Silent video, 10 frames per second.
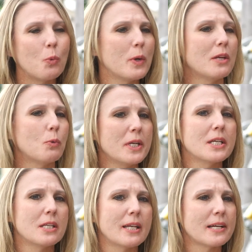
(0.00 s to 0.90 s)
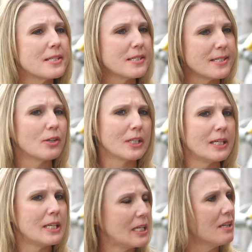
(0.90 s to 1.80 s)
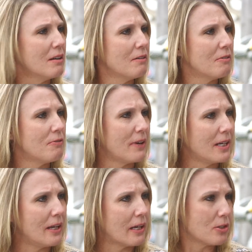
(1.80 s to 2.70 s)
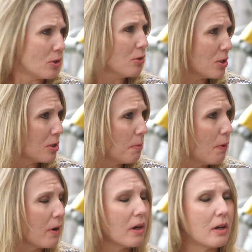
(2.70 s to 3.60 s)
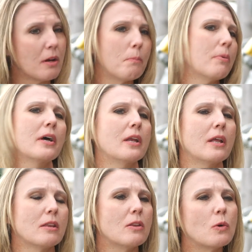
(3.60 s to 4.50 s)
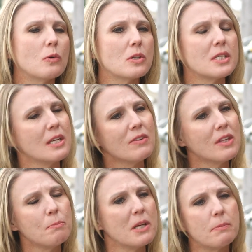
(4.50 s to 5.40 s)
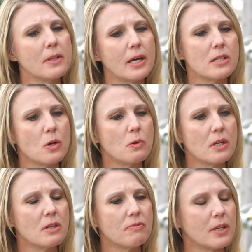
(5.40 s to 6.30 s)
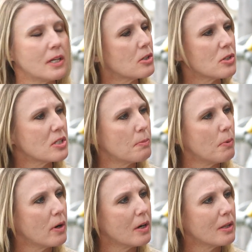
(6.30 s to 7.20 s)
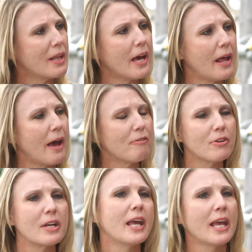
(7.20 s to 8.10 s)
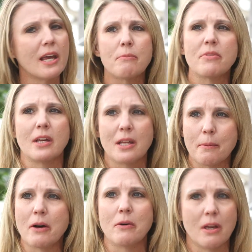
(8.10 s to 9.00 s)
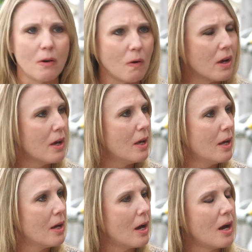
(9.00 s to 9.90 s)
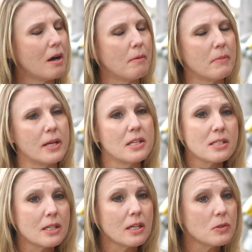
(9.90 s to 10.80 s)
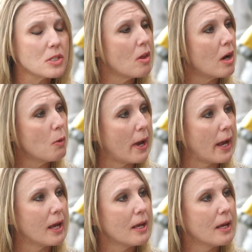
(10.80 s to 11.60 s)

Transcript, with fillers: we we didn't necessarily need financial support, but those, even the people that don't need financial support, that every, hey, I'm thinking about you, yeah. um, is it goes a long way. Like you're